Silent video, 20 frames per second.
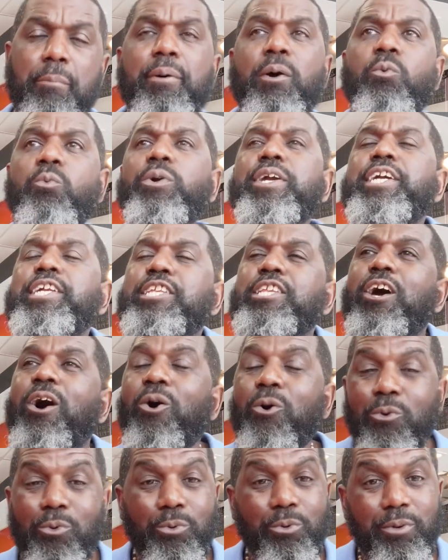but we
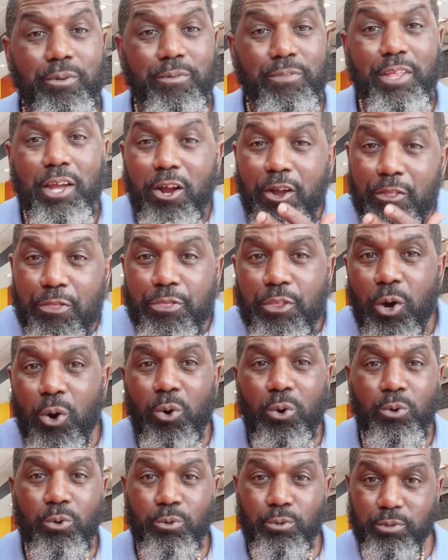know there are
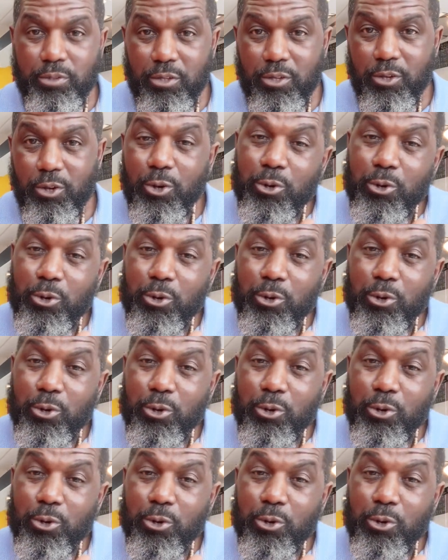those